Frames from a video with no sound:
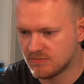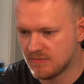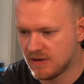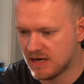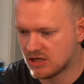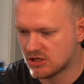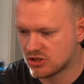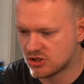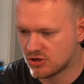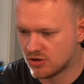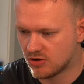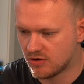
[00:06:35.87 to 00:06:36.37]

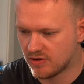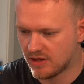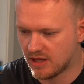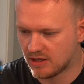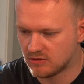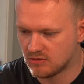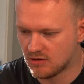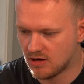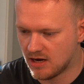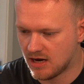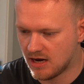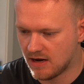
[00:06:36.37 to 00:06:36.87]
make sure
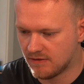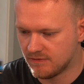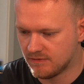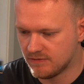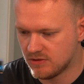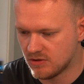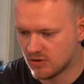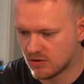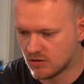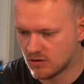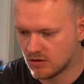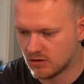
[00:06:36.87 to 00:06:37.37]
that you have
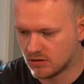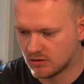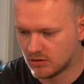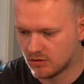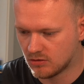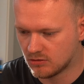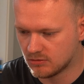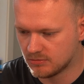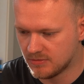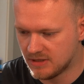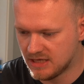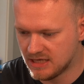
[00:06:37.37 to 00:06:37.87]
your
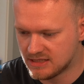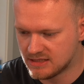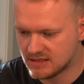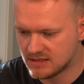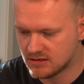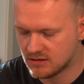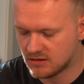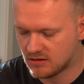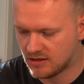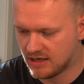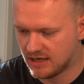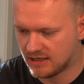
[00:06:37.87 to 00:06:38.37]
Google
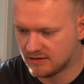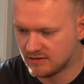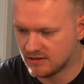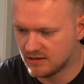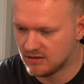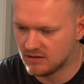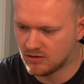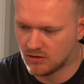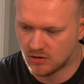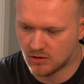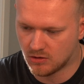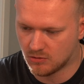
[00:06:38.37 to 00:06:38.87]
Meets
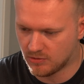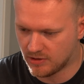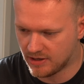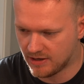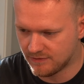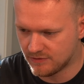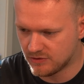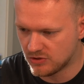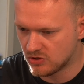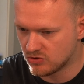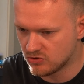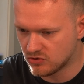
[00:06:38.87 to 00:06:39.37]
connected or
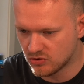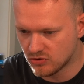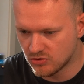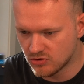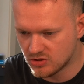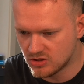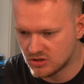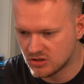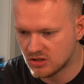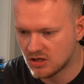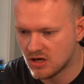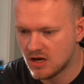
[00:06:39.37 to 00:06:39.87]
whatever you
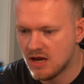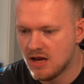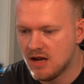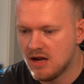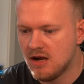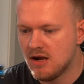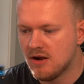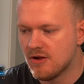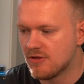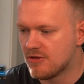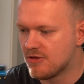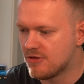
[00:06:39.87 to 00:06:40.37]
use.
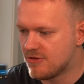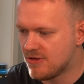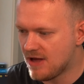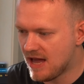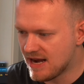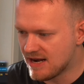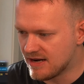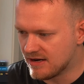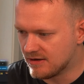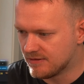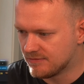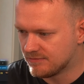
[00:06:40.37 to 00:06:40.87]

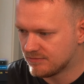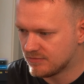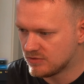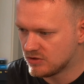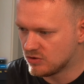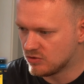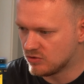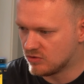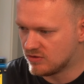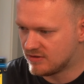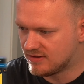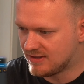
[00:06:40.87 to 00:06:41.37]
Then
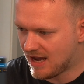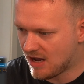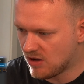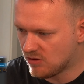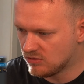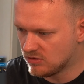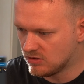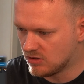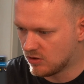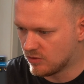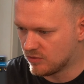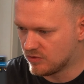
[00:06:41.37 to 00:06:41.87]
you
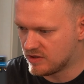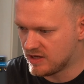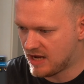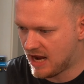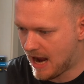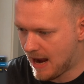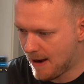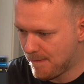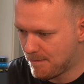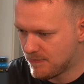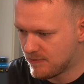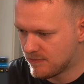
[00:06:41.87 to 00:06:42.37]
download the
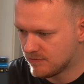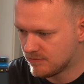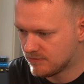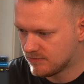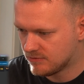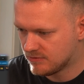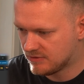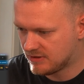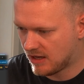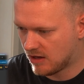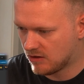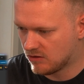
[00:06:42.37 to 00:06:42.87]
app
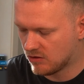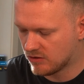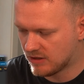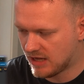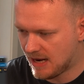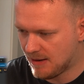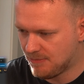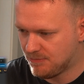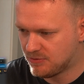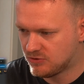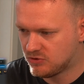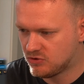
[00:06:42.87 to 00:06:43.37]

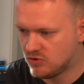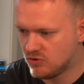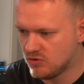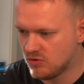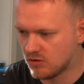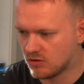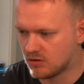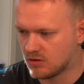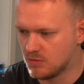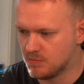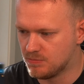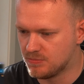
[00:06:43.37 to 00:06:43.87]
to
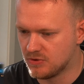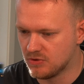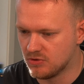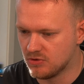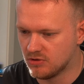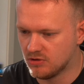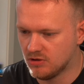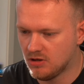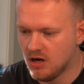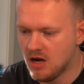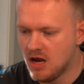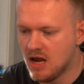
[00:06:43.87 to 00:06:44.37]
your
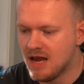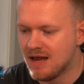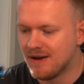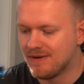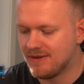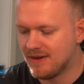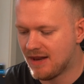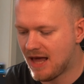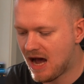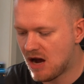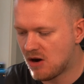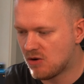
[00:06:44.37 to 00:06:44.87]
computer.
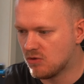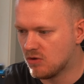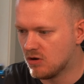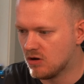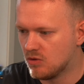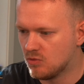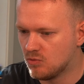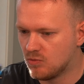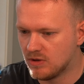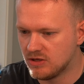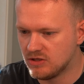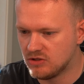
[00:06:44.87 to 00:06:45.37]
Now,
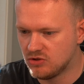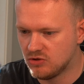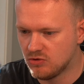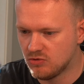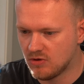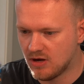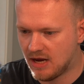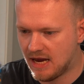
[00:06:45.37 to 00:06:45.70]
when you